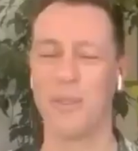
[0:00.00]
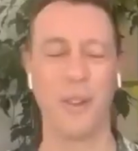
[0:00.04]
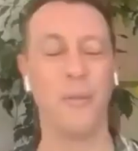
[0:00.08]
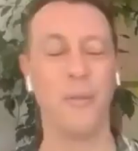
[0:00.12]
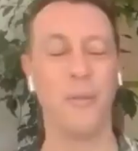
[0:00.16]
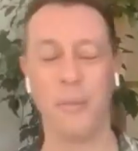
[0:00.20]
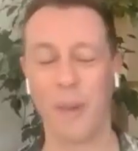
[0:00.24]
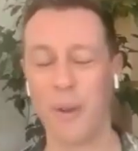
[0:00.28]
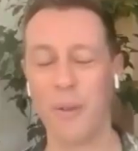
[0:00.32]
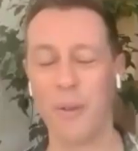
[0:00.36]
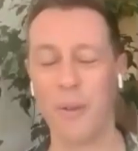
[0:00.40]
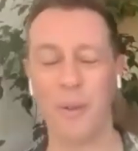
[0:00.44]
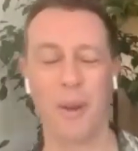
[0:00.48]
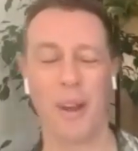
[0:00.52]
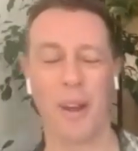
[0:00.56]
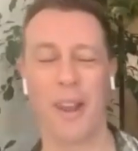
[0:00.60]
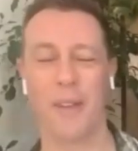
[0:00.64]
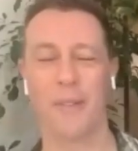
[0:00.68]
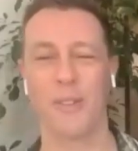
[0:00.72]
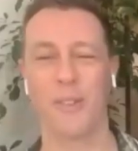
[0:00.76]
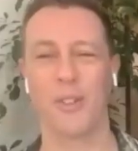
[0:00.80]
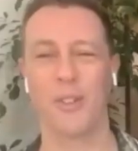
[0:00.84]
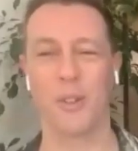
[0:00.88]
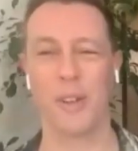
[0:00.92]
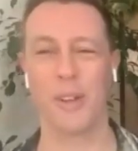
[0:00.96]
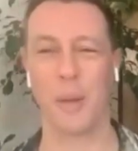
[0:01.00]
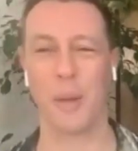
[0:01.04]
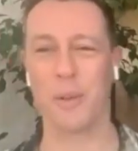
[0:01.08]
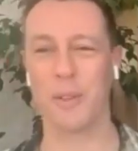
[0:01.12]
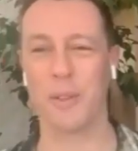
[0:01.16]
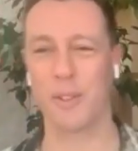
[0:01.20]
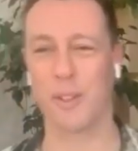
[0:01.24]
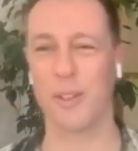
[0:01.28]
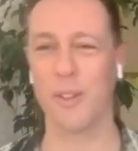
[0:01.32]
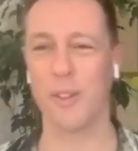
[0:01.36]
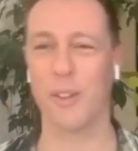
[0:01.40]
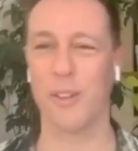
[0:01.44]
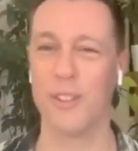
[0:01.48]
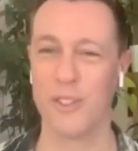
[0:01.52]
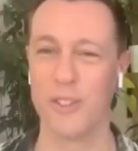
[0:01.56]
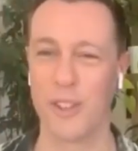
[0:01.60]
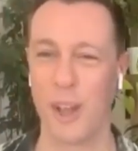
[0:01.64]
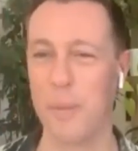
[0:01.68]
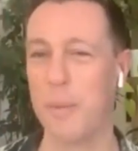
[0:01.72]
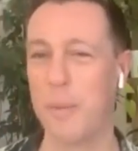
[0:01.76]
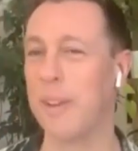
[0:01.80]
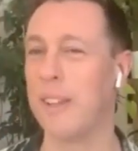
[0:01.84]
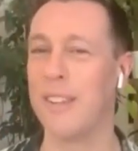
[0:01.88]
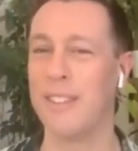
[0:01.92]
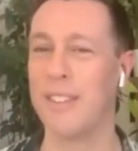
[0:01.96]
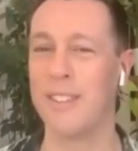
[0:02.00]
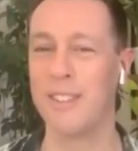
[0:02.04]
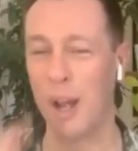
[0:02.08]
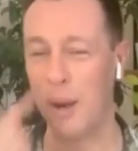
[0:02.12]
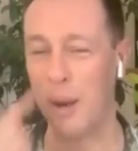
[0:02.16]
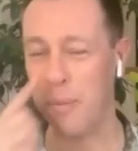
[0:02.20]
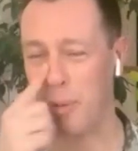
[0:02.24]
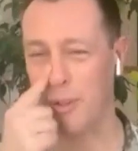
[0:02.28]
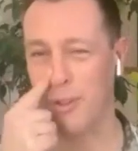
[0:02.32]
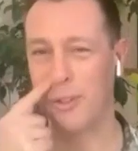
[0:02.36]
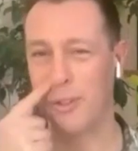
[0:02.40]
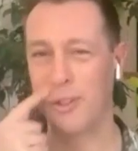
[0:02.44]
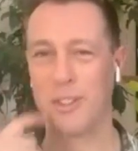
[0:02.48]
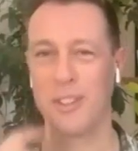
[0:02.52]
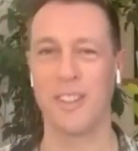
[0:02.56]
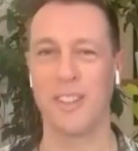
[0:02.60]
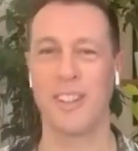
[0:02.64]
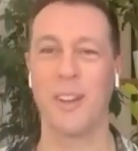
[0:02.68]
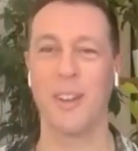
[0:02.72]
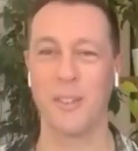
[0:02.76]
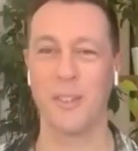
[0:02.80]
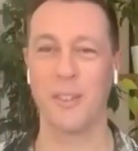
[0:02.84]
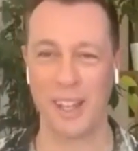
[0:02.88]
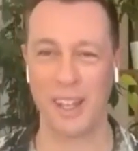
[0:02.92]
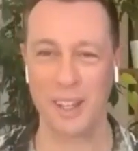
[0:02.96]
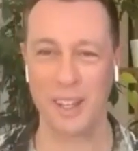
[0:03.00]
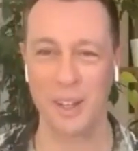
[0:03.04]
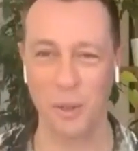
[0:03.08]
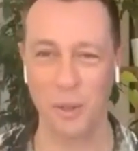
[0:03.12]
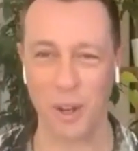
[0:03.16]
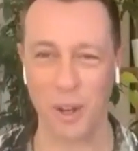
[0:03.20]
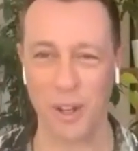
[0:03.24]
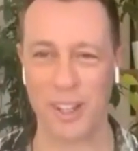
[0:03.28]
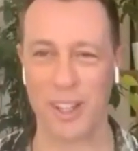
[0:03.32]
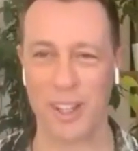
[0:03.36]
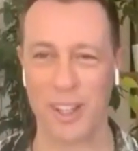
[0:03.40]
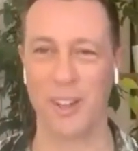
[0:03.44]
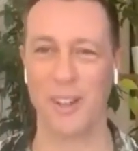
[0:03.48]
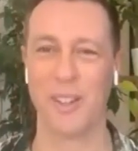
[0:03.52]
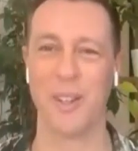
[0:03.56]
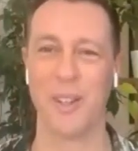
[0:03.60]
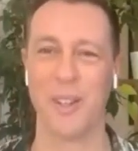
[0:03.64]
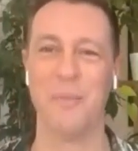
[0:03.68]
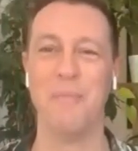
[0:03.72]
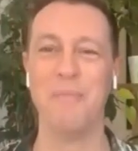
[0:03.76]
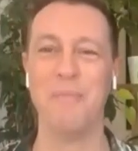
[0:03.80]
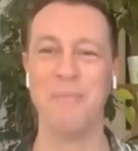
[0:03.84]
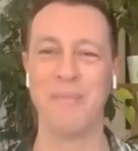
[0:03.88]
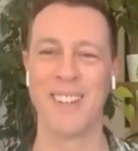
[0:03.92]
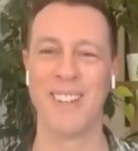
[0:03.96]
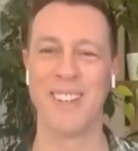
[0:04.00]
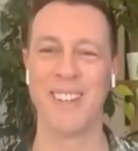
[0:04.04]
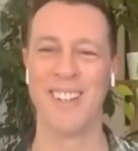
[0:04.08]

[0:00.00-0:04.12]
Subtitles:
we might have to do an episode on the Japanese cypresses, and that will get you working on them.